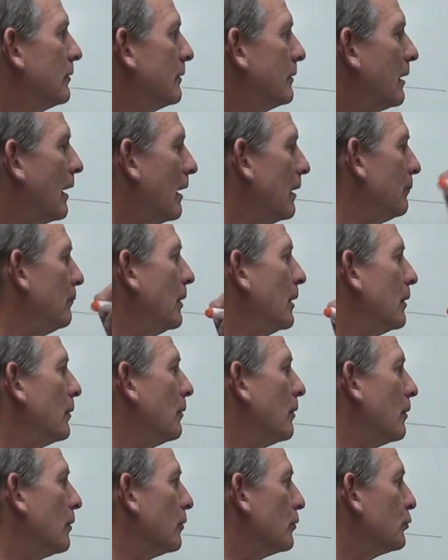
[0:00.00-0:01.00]

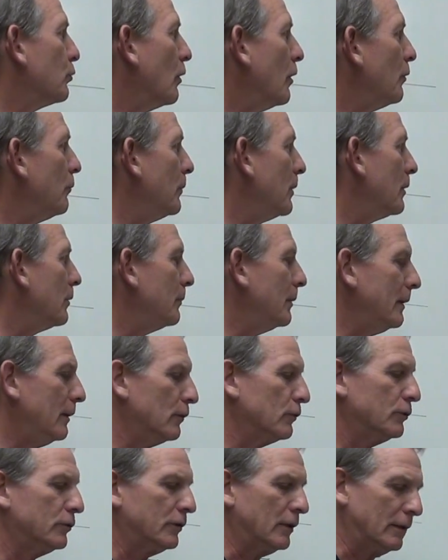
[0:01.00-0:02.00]
12
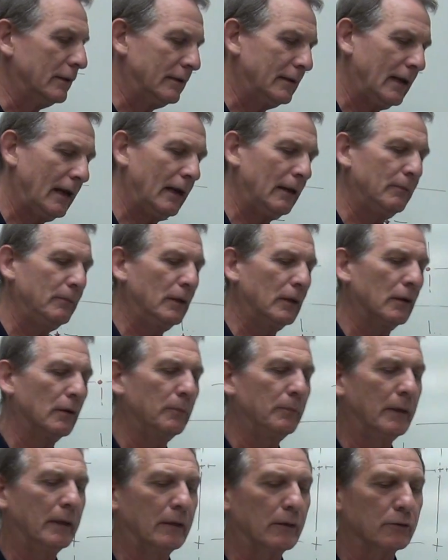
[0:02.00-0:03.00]
millimeters to 10
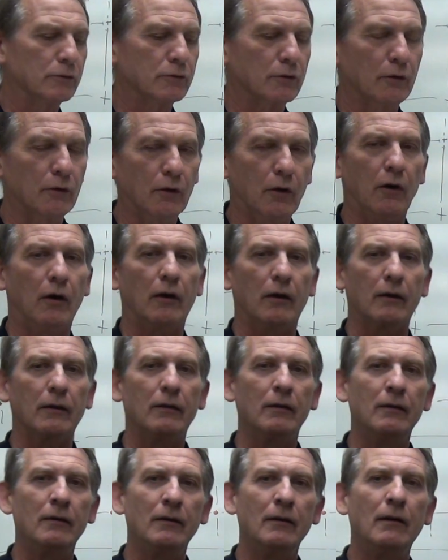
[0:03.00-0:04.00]
millimeters long.
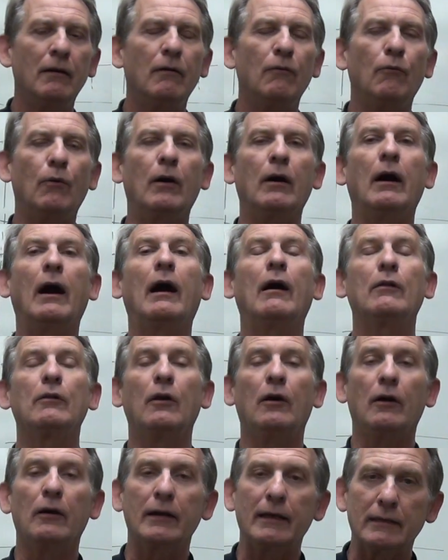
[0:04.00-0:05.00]
Well, how
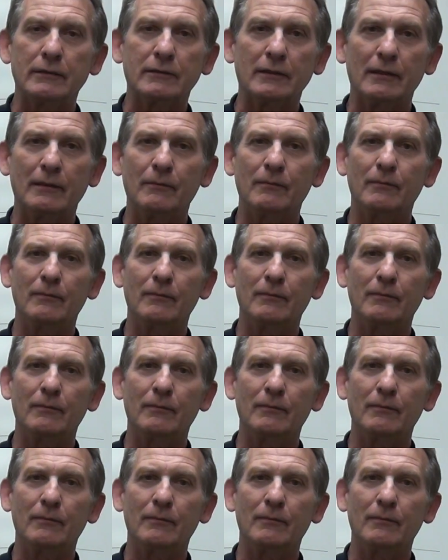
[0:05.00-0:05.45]
long is it?